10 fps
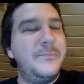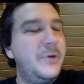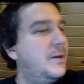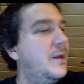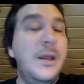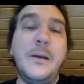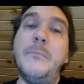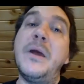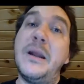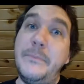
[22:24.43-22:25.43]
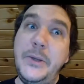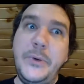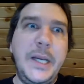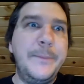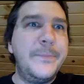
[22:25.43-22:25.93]
but I'm
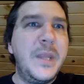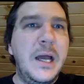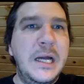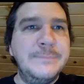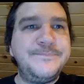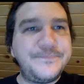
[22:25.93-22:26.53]
doing it.